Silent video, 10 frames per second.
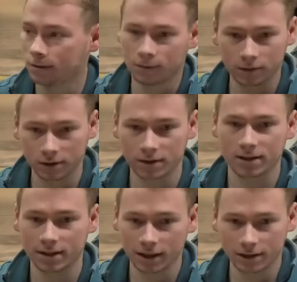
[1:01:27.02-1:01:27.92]
versus
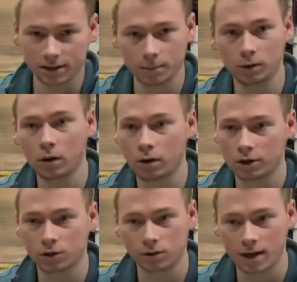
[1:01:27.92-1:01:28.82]
selling some
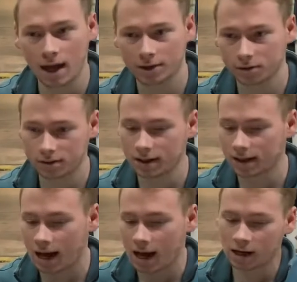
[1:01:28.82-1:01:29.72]
larger, nicer ticket
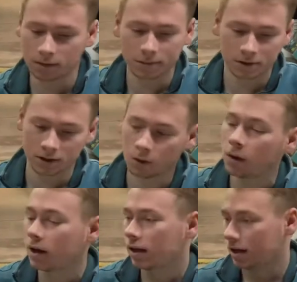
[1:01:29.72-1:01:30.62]
items. So
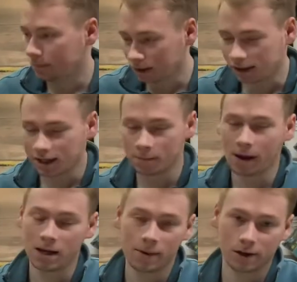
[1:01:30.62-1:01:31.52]
again, my
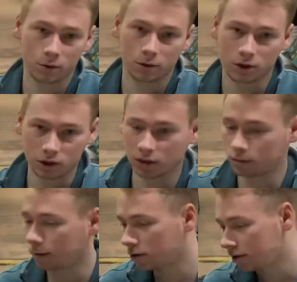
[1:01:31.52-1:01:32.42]
eBay store is a general
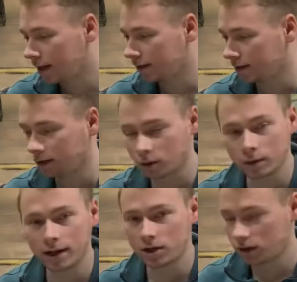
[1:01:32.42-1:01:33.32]
merchandise
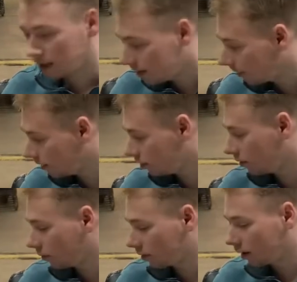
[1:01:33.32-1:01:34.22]
liquidation eBay
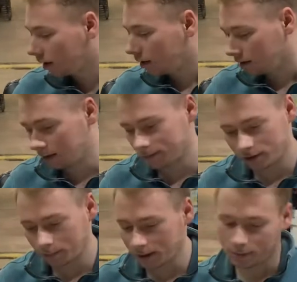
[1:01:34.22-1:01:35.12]
store.
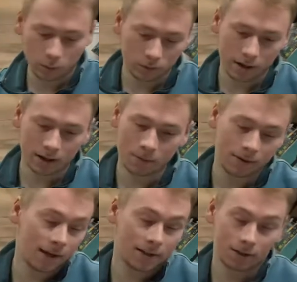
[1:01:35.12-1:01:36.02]
Some people would recommend
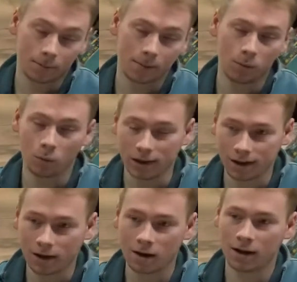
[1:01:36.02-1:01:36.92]
that, some people would
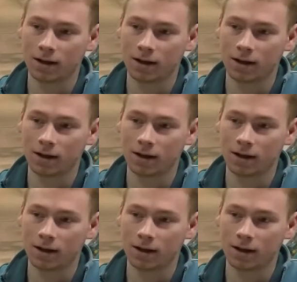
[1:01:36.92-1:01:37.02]
not.